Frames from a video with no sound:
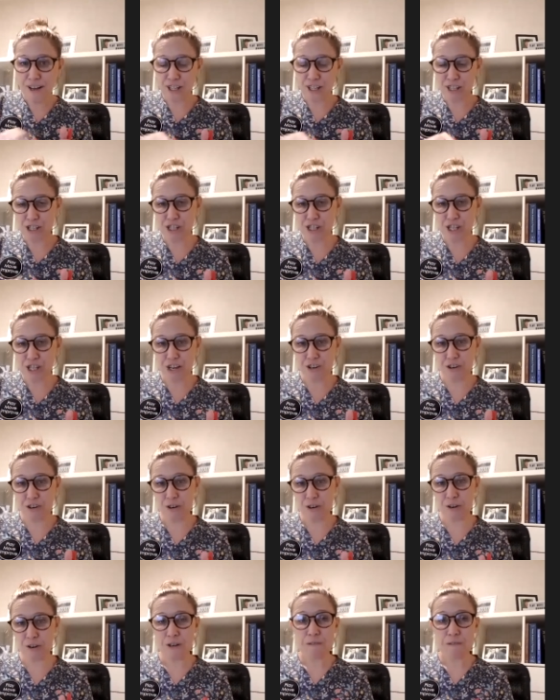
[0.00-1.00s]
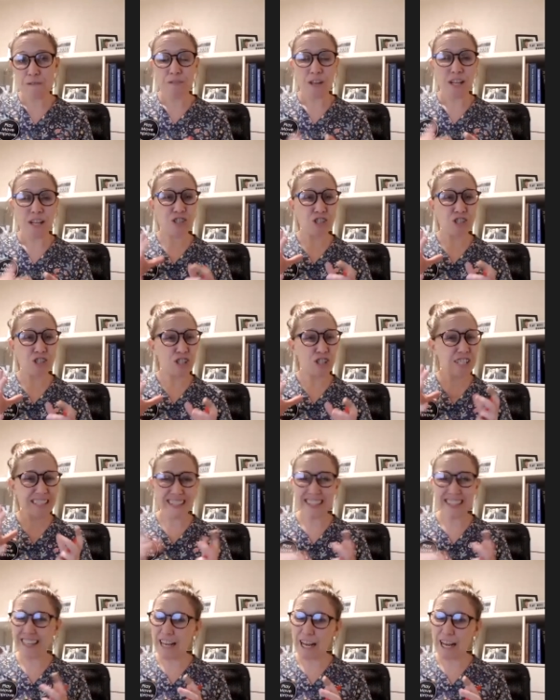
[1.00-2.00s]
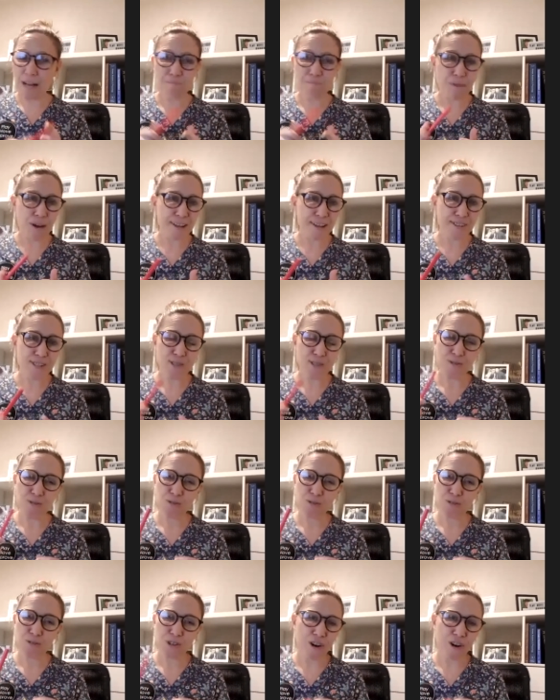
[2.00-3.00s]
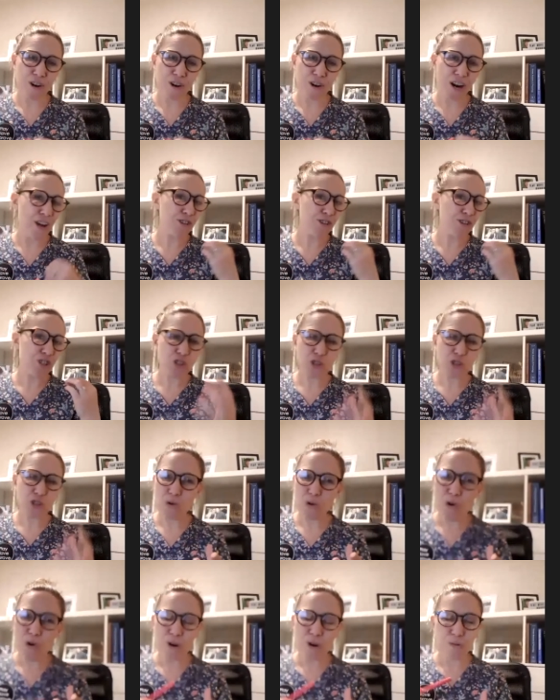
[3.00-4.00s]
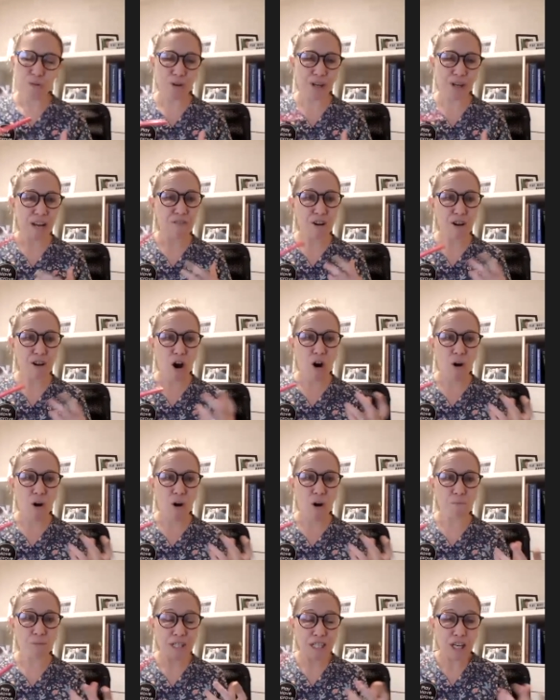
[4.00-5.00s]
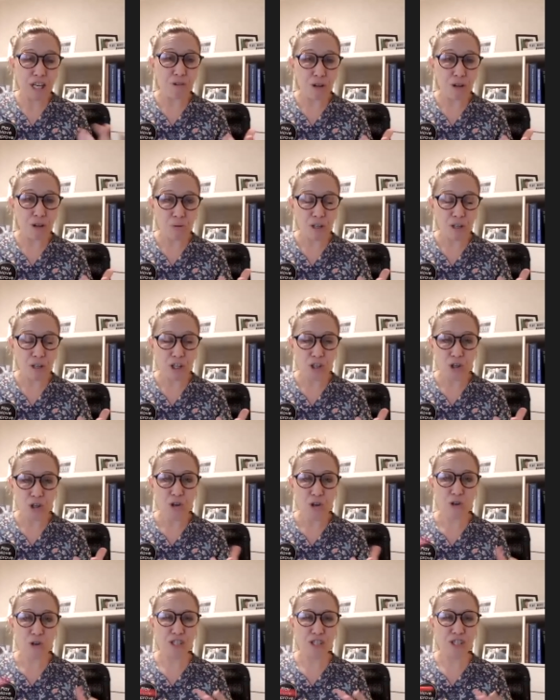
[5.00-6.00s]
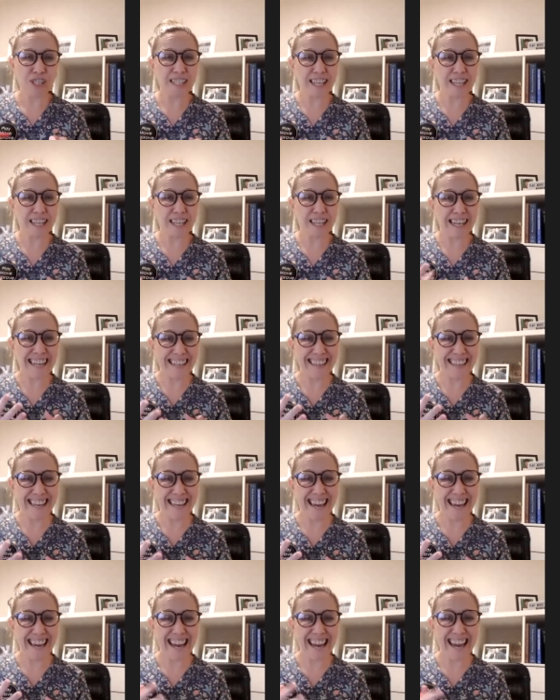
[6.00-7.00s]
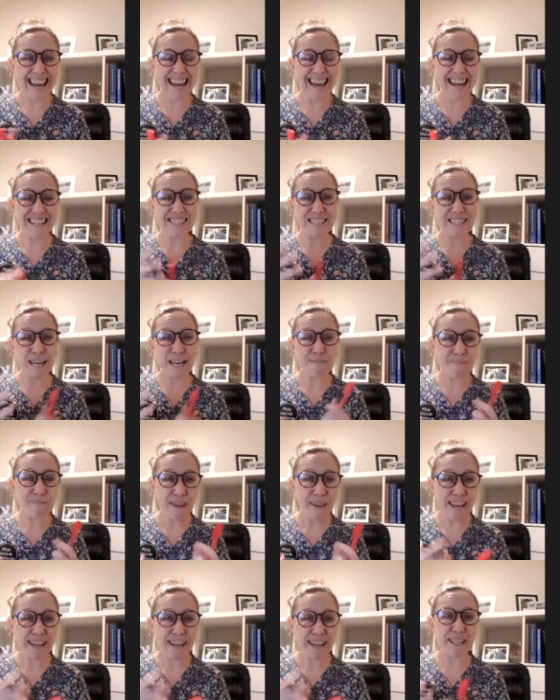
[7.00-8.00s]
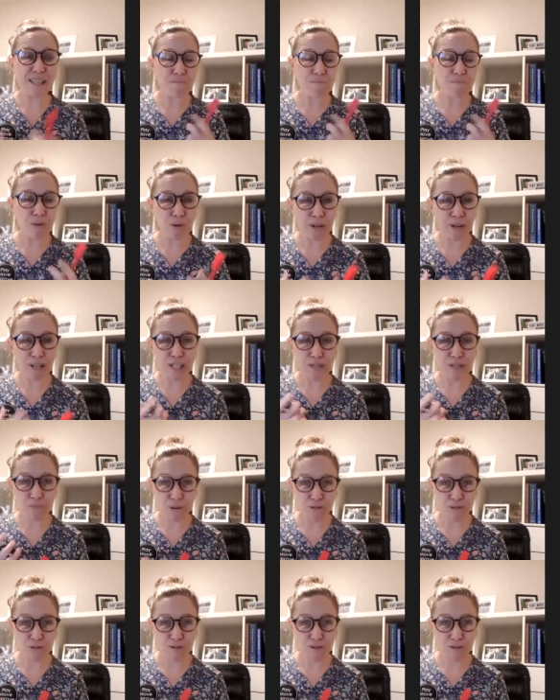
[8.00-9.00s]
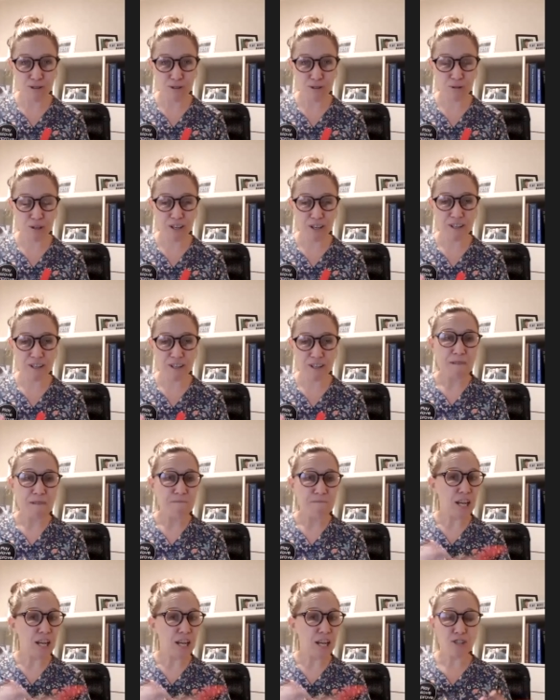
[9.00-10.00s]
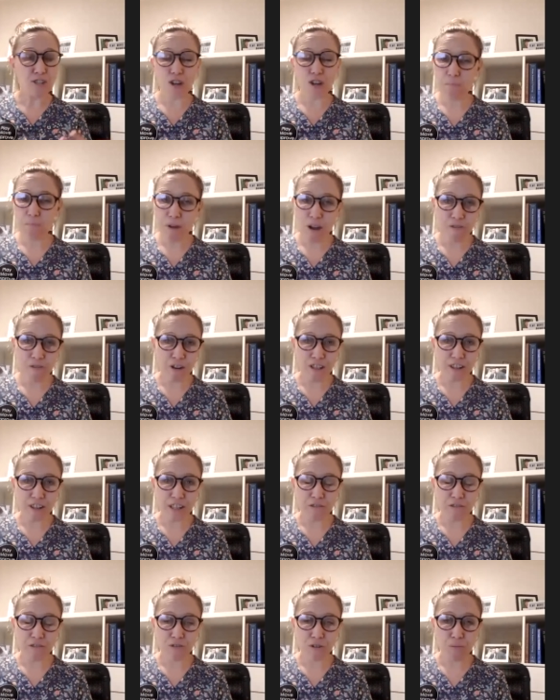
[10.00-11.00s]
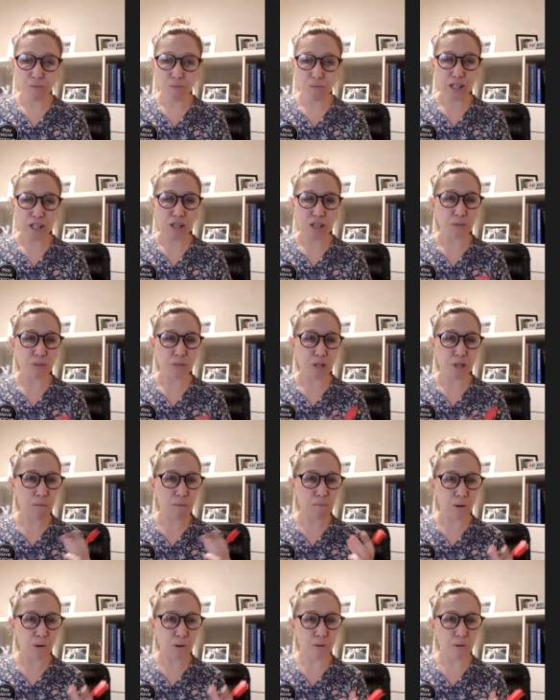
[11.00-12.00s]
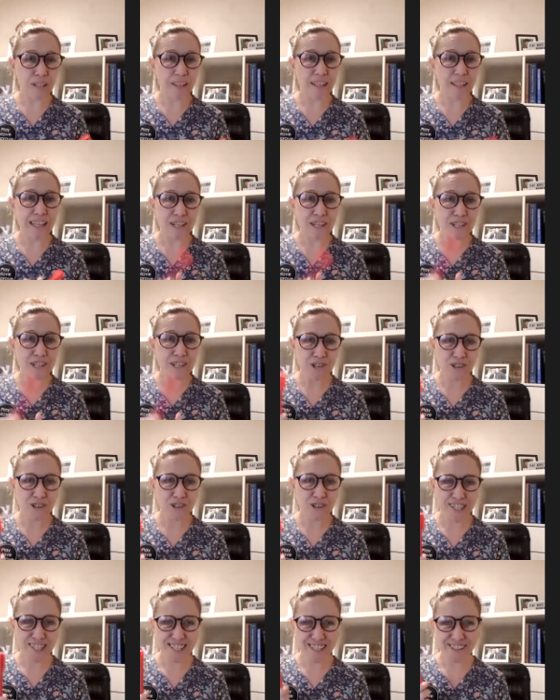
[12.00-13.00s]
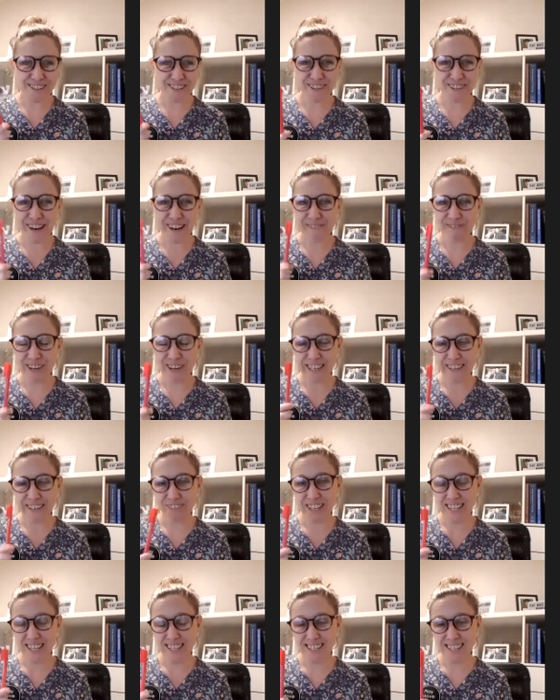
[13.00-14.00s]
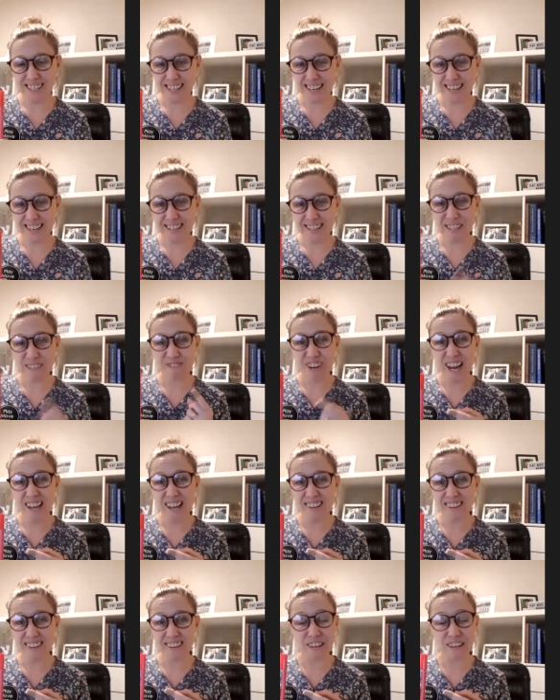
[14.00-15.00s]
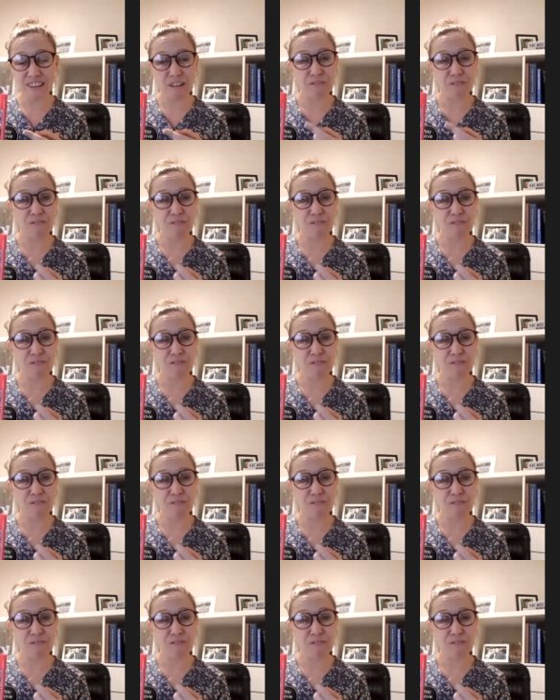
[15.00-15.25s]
the shadow. It's just getting pencil, crayon, chalk, whatever material you want to use. It's just getting it in their hands and making them more exposed to it. It's not perfect letter formation, but you're building the interest around one of these things rather than the